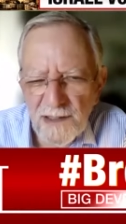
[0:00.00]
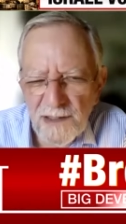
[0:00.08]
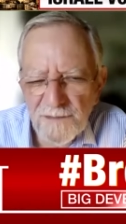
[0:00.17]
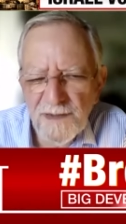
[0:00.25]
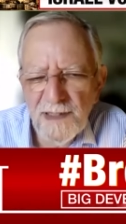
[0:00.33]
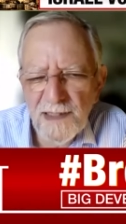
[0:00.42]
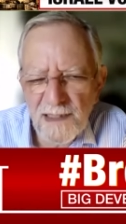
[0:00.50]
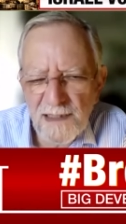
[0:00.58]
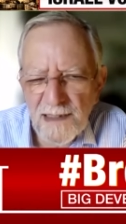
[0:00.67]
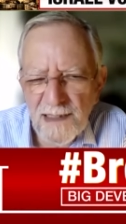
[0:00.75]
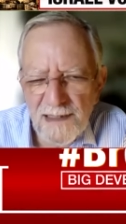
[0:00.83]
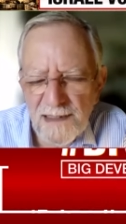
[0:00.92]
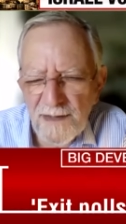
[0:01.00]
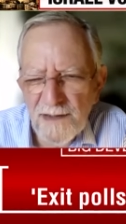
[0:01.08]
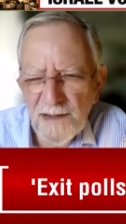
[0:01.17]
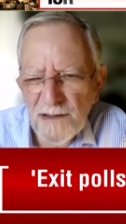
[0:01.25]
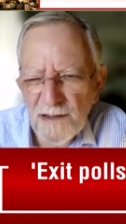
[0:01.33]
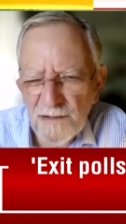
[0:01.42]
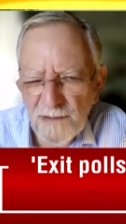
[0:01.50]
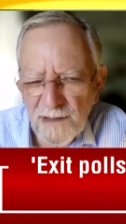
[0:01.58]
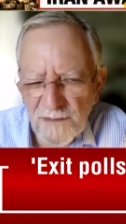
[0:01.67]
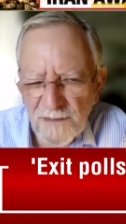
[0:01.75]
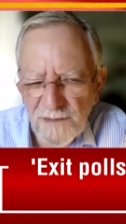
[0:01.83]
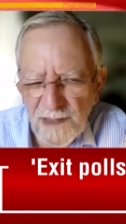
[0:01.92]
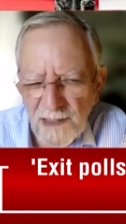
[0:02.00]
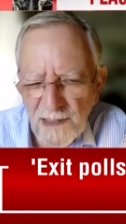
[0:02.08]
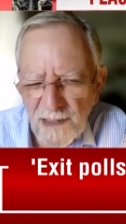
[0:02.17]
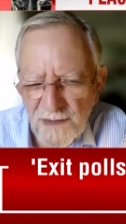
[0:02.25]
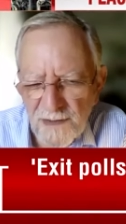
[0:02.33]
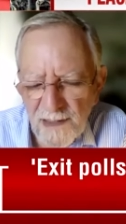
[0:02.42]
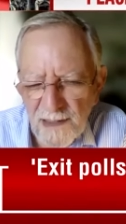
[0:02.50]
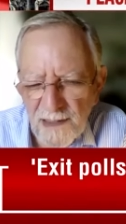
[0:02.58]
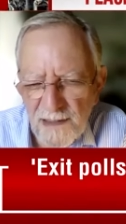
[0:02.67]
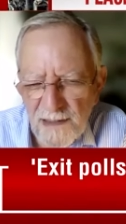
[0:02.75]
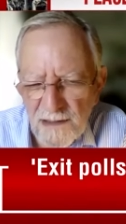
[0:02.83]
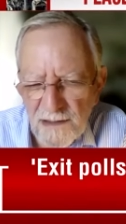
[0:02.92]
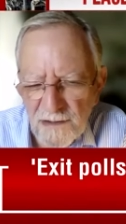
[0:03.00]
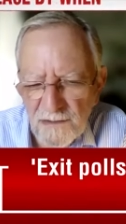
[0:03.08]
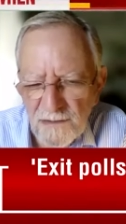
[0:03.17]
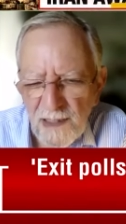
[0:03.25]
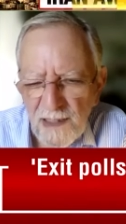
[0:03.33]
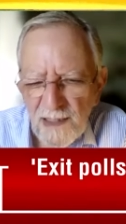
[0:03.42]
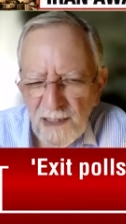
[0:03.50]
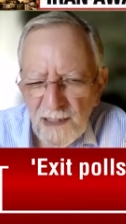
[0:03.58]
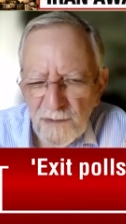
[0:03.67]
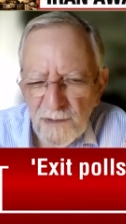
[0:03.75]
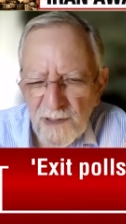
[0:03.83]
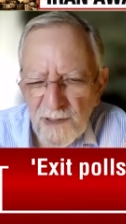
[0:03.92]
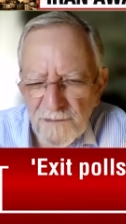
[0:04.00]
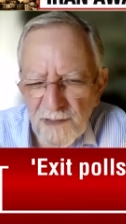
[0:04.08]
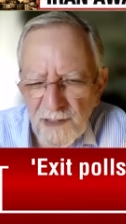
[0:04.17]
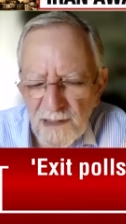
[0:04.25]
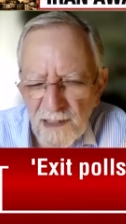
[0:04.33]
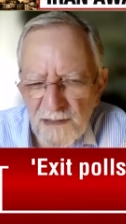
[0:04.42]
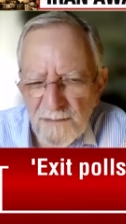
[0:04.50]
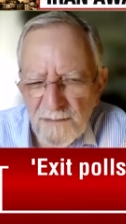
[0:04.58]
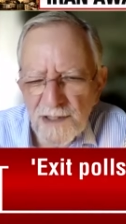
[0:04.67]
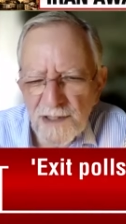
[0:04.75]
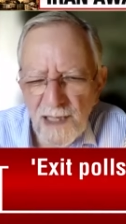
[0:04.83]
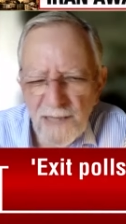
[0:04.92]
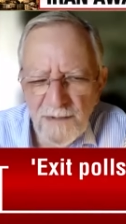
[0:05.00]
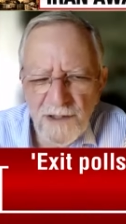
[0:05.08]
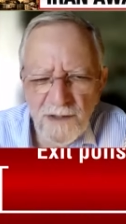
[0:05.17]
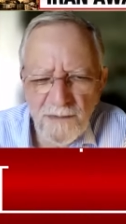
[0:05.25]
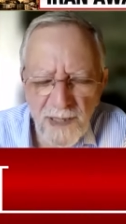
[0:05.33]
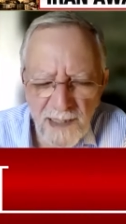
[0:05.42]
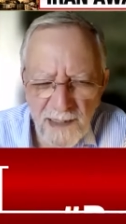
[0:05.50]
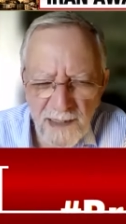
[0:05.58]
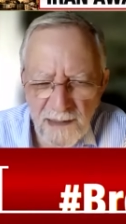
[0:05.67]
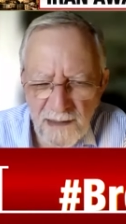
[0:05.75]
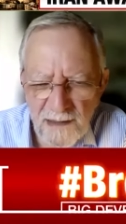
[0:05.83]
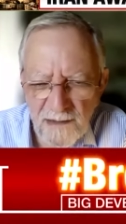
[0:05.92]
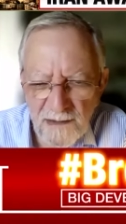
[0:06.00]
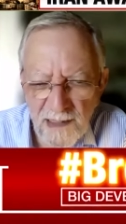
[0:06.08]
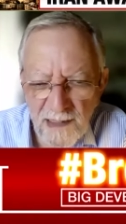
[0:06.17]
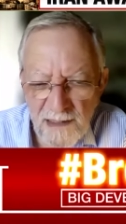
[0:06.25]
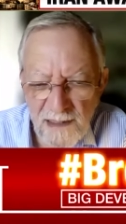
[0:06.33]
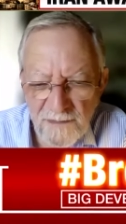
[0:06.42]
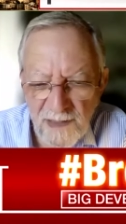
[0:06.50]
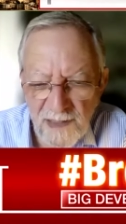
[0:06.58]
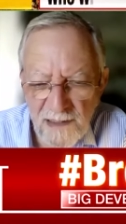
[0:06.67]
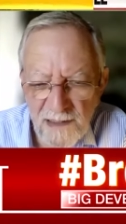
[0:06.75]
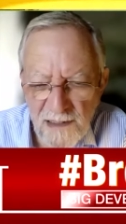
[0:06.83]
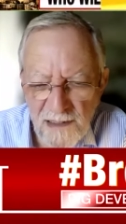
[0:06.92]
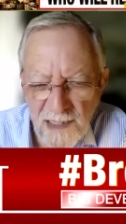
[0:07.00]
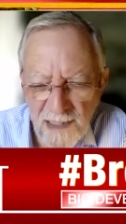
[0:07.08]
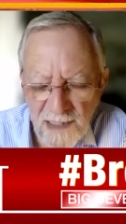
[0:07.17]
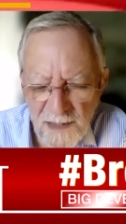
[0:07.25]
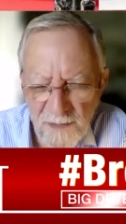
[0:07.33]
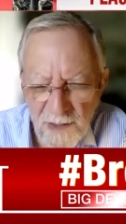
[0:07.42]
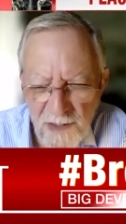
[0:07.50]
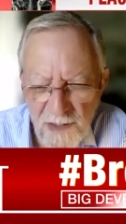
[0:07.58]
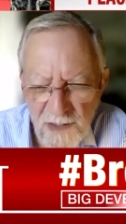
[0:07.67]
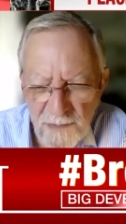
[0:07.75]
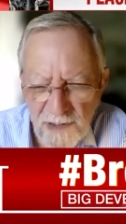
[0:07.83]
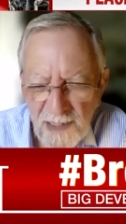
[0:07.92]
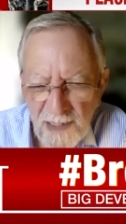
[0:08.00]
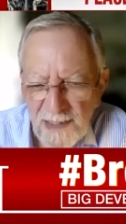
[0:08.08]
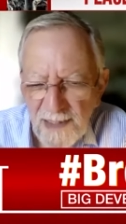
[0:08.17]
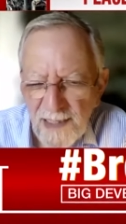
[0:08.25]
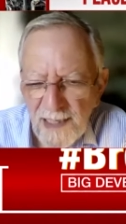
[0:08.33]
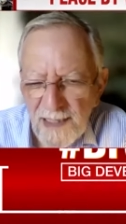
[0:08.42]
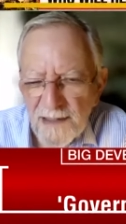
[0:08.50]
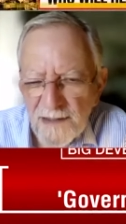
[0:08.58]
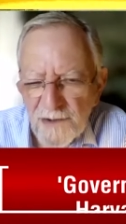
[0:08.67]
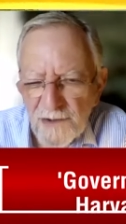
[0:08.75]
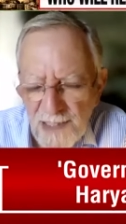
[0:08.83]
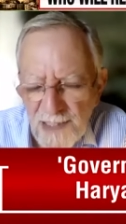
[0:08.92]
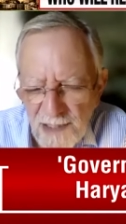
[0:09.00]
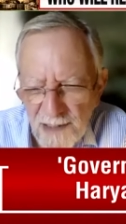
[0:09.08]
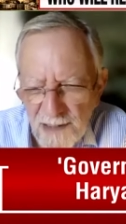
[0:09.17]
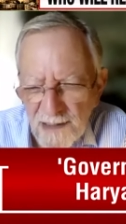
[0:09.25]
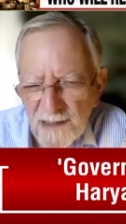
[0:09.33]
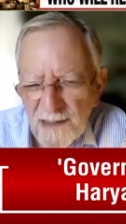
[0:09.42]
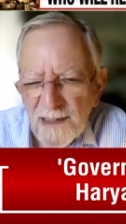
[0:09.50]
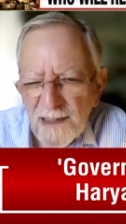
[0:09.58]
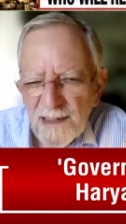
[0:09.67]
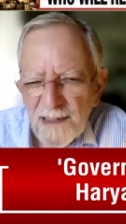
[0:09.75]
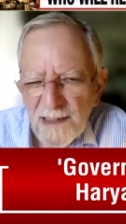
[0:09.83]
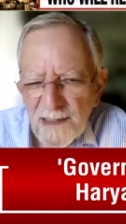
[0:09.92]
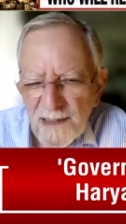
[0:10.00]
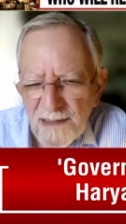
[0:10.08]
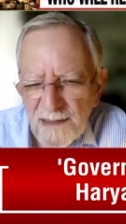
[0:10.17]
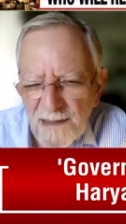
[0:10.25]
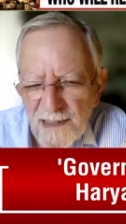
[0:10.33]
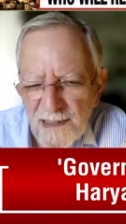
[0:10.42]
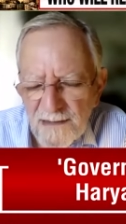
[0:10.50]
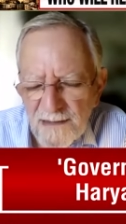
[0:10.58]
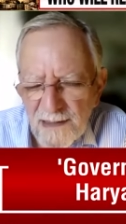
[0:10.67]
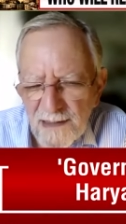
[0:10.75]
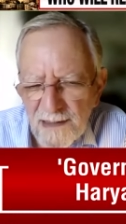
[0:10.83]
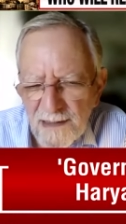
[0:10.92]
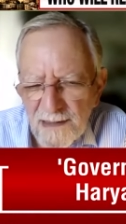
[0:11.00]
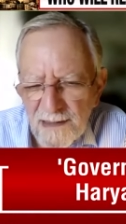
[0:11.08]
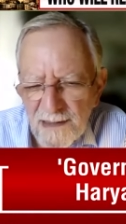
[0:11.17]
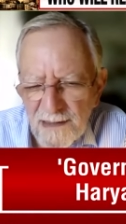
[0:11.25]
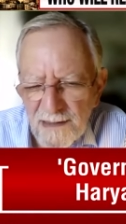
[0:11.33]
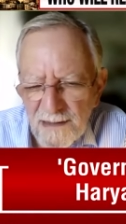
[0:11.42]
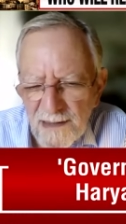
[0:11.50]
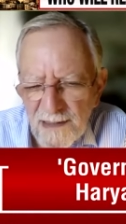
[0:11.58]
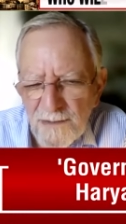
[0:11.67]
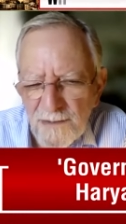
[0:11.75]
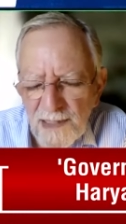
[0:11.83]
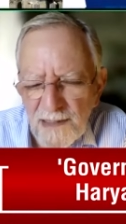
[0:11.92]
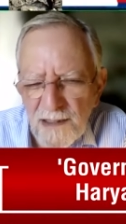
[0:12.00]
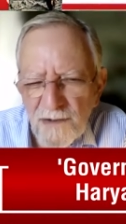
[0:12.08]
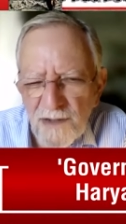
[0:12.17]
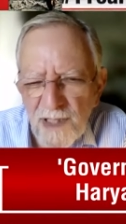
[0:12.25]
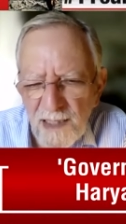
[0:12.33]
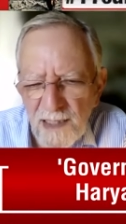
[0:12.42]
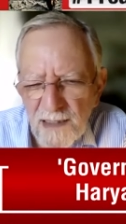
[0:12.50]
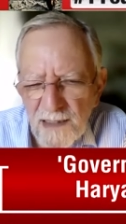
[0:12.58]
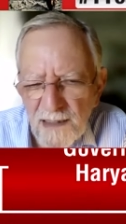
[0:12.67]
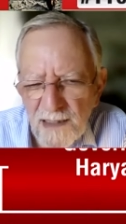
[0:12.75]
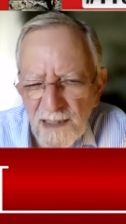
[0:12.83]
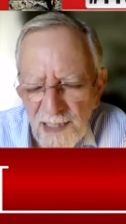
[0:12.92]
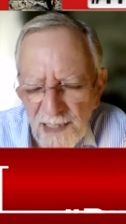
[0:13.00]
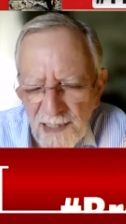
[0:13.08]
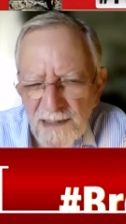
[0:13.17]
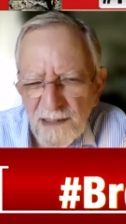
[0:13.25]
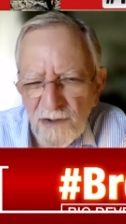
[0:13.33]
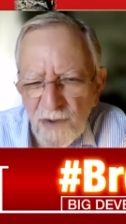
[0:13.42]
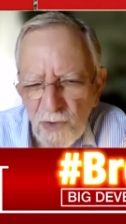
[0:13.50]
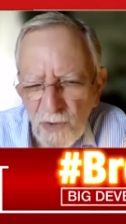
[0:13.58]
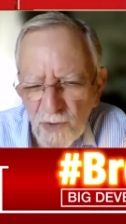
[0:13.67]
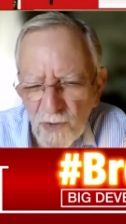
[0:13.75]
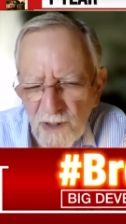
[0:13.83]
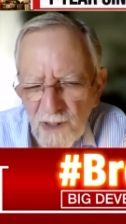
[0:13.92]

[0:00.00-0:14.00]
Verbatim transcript: defeat us. It has nothing to do with defeating Israel, it has to do with inflicting as much damage and pain on a civilian society as possible. And the tragedy is that uh, they really don't care at all